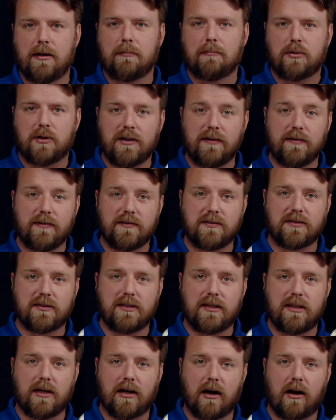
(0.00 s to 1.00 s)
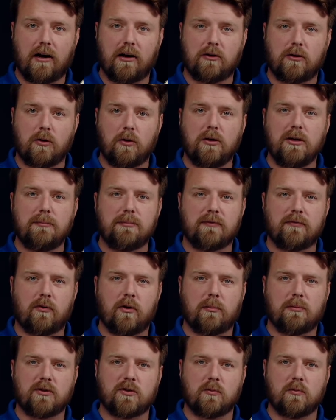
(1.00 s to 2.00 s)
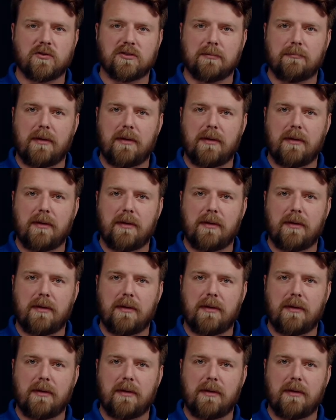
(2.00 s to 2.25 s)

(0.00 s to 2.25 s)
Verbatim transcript: Previously, our encoding performance was a